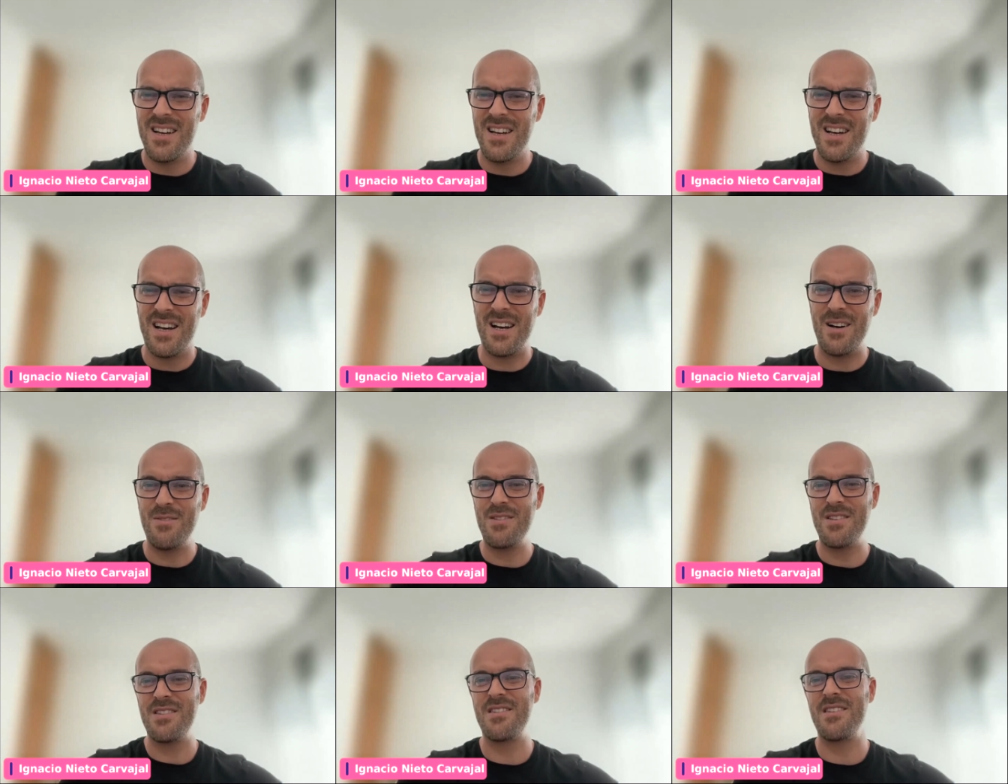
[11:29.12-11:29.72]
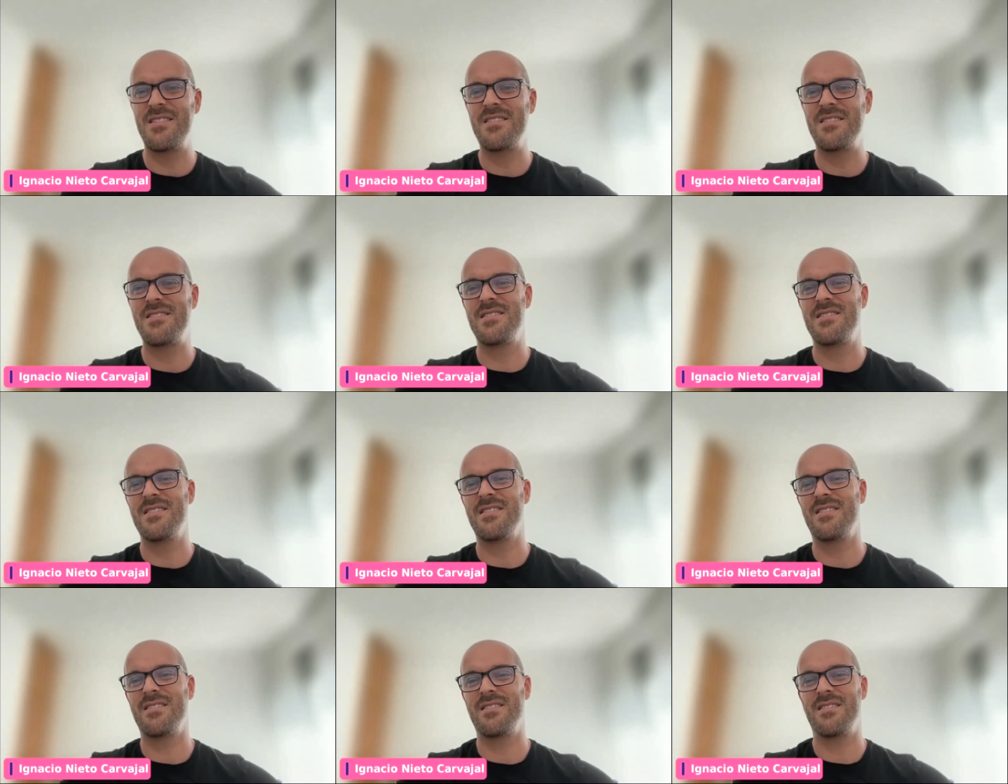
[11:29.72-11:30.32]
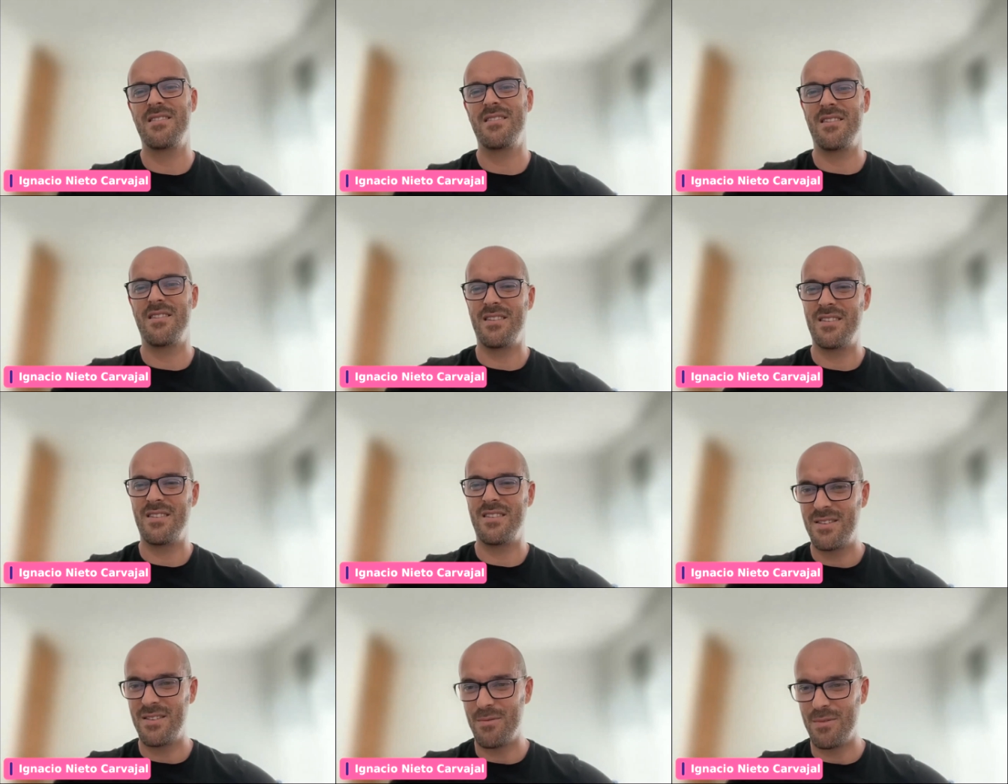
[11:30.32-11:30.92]
How is it?
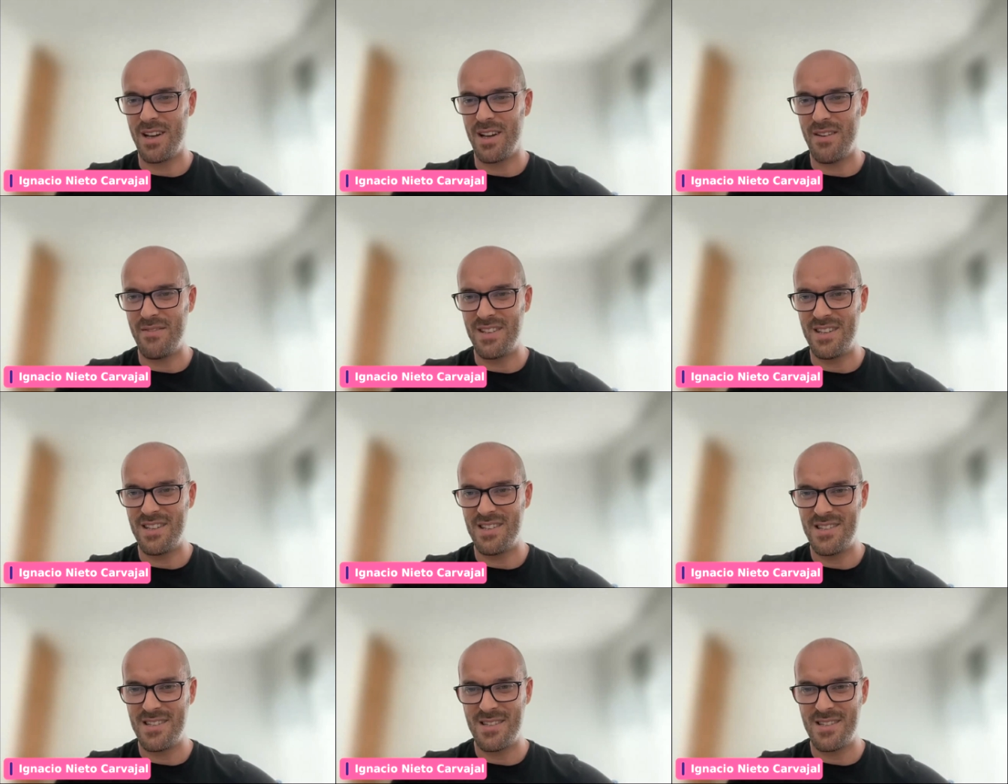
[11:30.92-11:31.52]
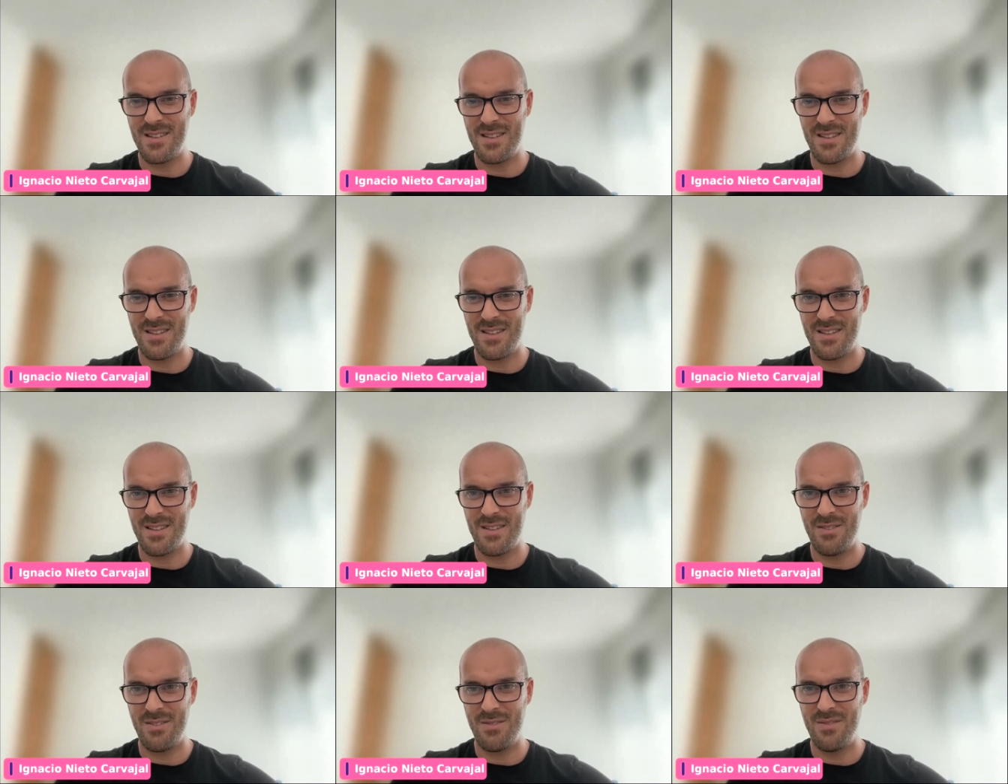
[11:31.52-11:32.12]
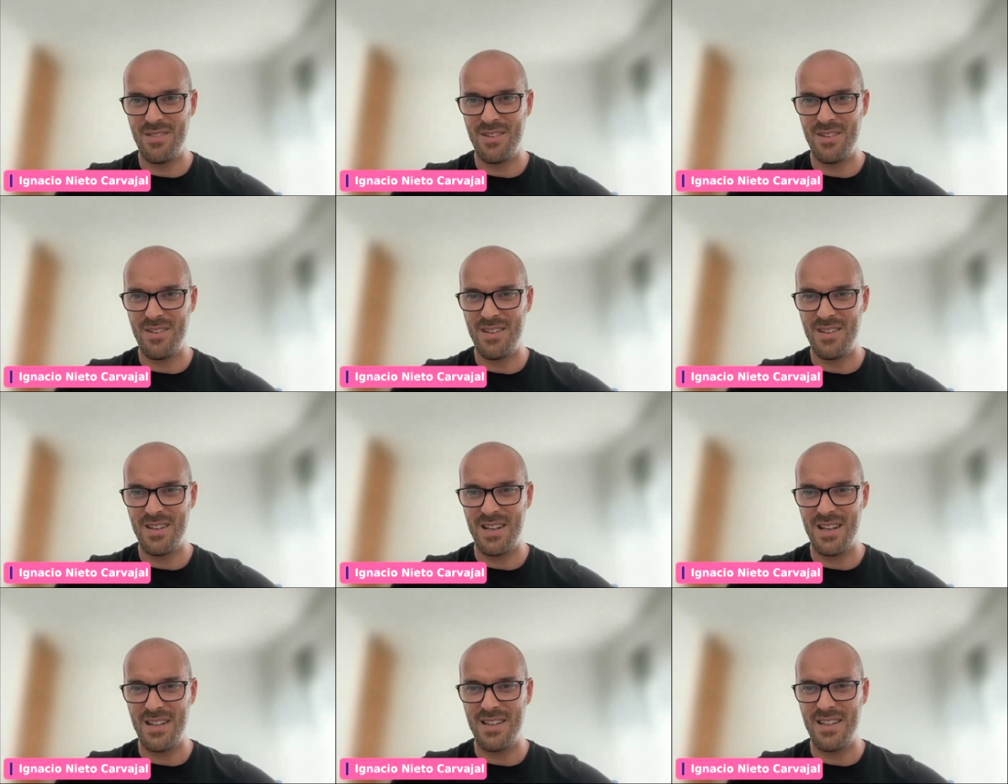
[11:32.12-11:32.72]
We have this done,
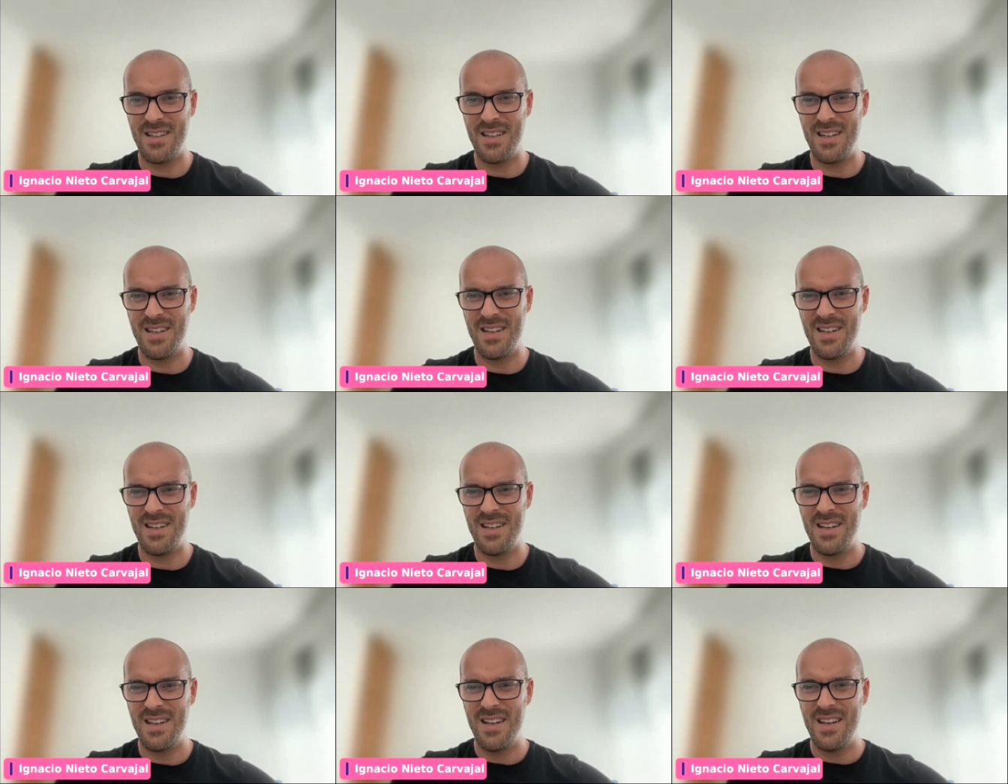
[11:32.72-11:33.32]
and then